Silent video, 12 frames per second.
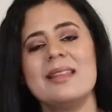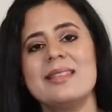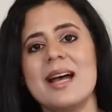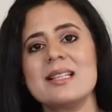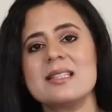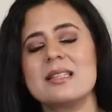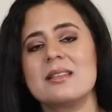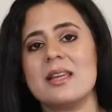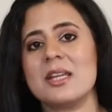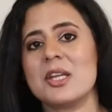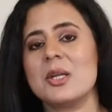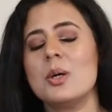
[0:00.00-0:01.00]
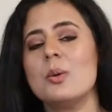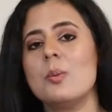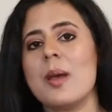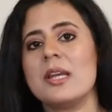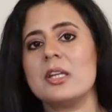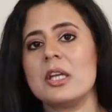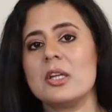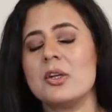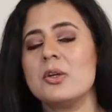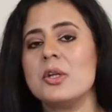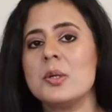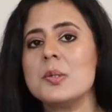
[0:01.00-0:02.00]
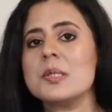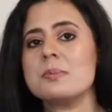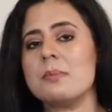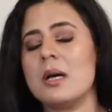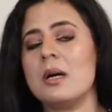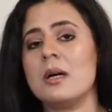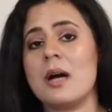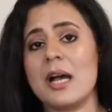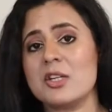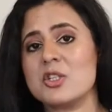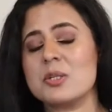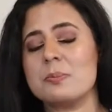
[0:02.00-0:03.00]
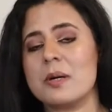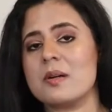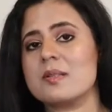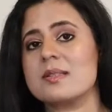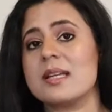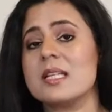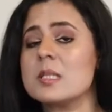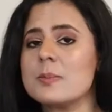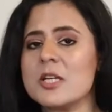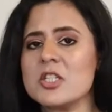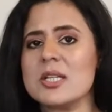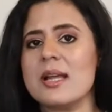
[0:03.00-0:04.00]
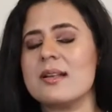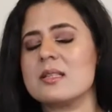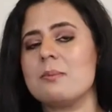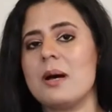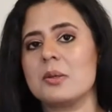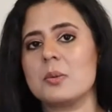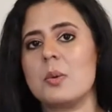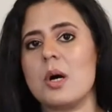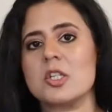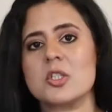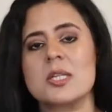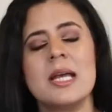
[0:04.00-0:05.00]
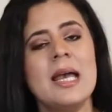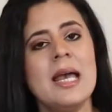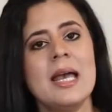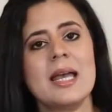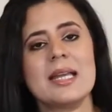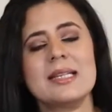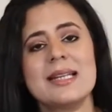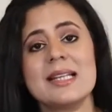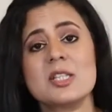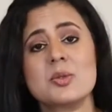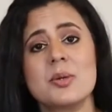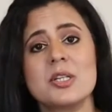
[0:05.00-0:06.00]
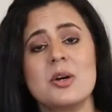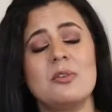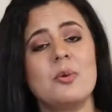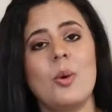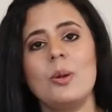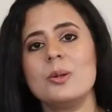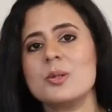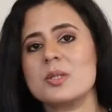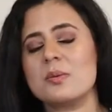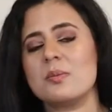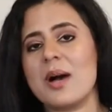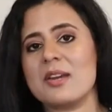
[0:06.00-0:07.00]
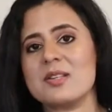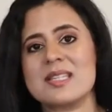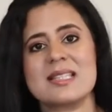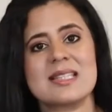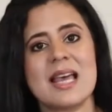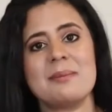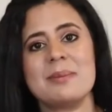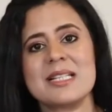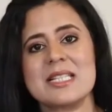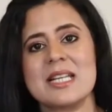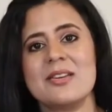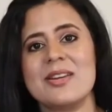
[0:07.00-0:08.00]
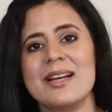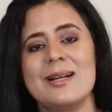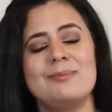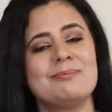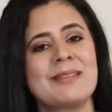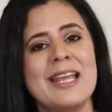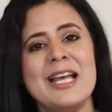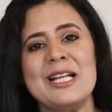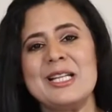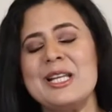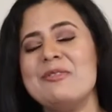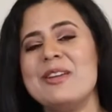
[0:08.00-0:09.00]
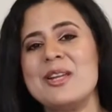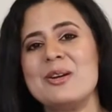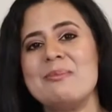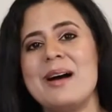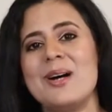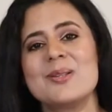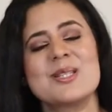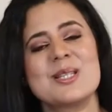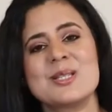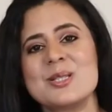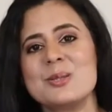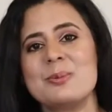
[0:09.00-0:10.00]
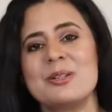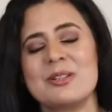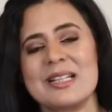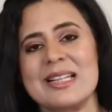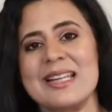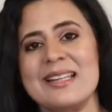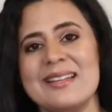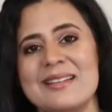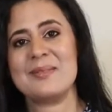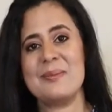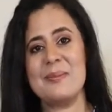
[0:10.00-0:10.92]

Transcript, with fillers: And that's the thing, you know, when you use uh, hydrogen peroxide, especially as a mouthwash, it gets rid of all those viruses and bacteria, leaving your mouth super clean.